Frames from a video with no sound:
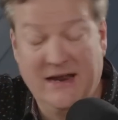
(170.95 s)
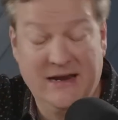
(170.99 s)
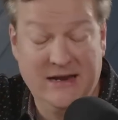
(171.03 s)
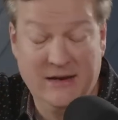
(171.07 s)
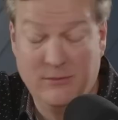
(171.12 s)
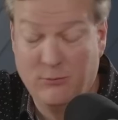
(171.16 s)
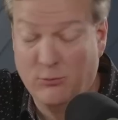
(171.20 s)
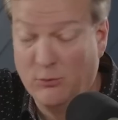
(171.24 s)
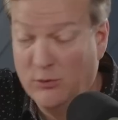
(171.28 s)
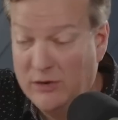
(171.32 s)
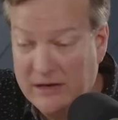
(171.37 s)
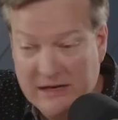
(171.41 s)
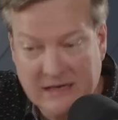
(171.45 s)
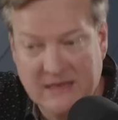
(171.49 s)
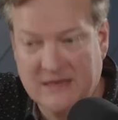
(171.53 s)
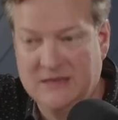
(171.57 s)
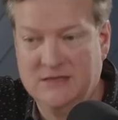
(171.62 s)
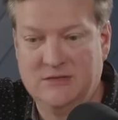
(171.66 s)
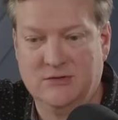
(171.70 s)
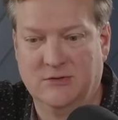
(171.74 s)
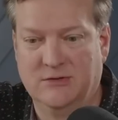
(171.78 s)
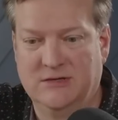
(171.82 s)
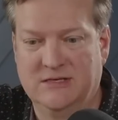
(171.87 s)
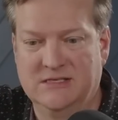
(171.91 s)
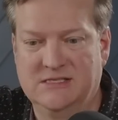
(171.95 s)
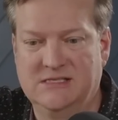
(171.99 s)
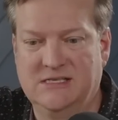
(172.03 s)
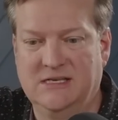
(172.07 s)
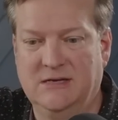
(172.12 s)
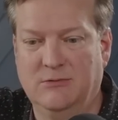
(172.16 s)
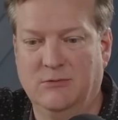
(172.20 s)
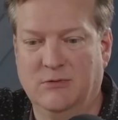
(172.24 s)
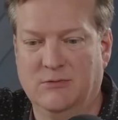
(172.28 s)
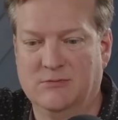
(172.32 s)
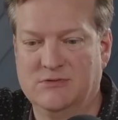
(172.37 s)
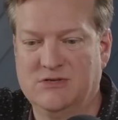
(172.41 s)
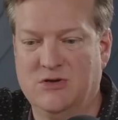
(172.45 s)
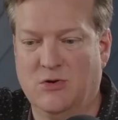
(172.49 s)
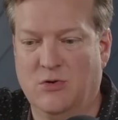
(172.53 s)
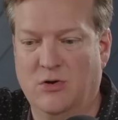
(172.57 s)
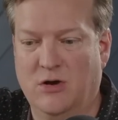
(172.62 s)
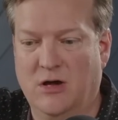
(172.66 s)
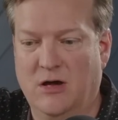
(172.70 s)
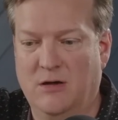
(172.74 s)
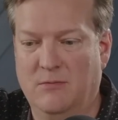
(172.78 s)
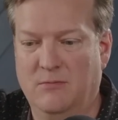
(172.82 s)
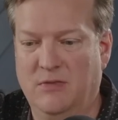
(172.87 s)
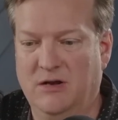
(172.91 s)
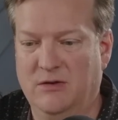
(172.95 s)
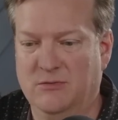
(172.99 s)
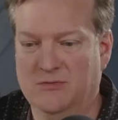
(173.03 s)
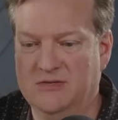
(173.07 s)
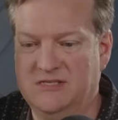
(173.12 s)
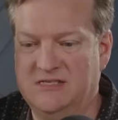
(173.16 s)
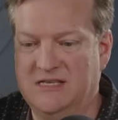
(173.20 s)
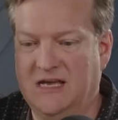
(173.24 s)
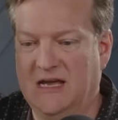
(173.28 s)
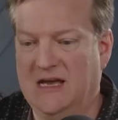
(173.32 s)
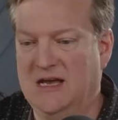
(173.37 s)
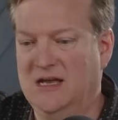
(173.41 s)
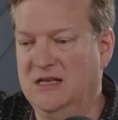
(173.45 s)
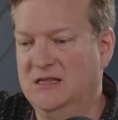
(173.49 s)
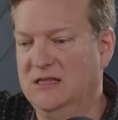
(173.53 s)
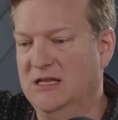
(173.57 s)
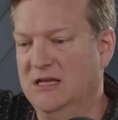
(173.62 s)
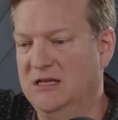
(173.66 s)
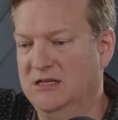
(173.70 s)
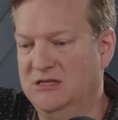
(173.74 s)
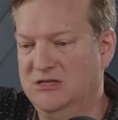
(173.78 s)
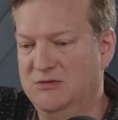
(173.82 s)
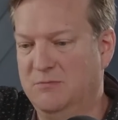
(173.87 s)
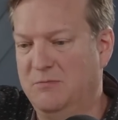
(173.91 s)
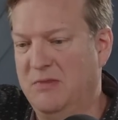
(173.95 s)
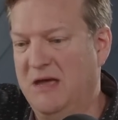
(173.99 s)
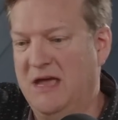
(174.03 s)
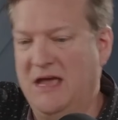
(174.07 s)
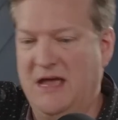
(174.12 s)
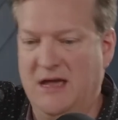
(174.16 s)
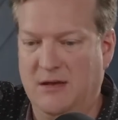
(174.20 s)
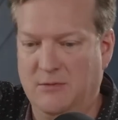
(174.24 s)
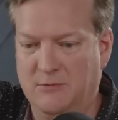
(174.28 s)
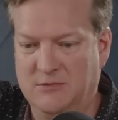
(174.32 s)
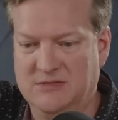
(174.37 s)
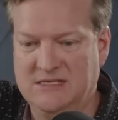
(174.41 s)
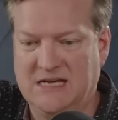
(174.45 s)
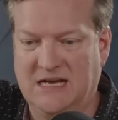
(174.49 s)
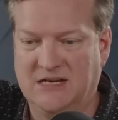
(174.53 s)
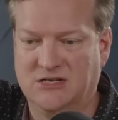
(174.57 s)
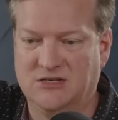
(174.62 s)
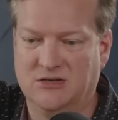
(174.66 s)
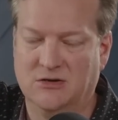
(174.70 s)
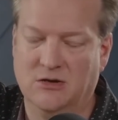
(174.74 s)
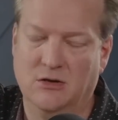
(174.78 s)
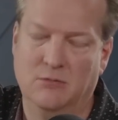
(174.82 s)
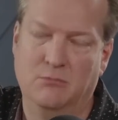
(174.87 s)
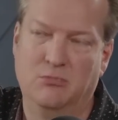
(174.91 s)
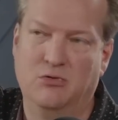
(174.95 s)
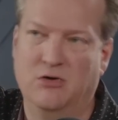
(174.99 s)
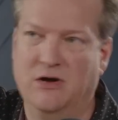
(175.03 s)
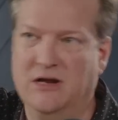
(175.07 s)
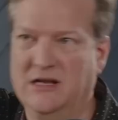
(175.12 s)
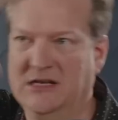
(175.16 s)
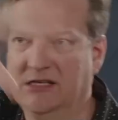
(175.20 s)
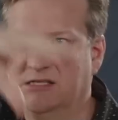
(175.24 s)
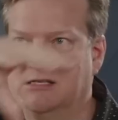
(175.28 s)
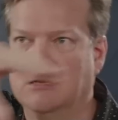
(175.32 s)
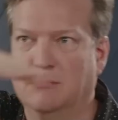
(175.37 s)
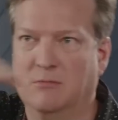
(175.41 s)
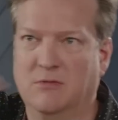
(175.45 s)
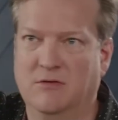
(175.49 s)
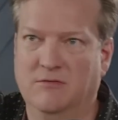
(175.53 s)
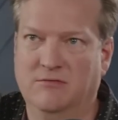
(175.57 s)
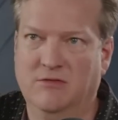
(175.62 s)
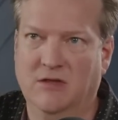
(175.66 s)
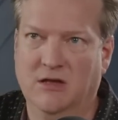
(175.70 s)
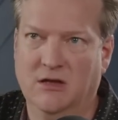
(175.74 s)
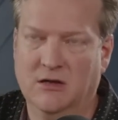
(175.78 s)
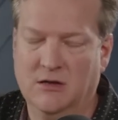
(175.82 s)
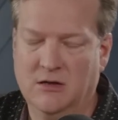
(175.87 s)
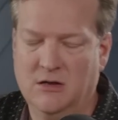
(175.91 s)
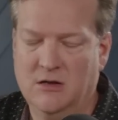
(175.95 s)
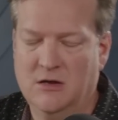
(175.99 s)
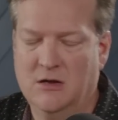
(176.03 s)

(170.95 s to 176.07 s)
I didn't read into it to see what was going on, but it was saying that Japan was actually going to break some of the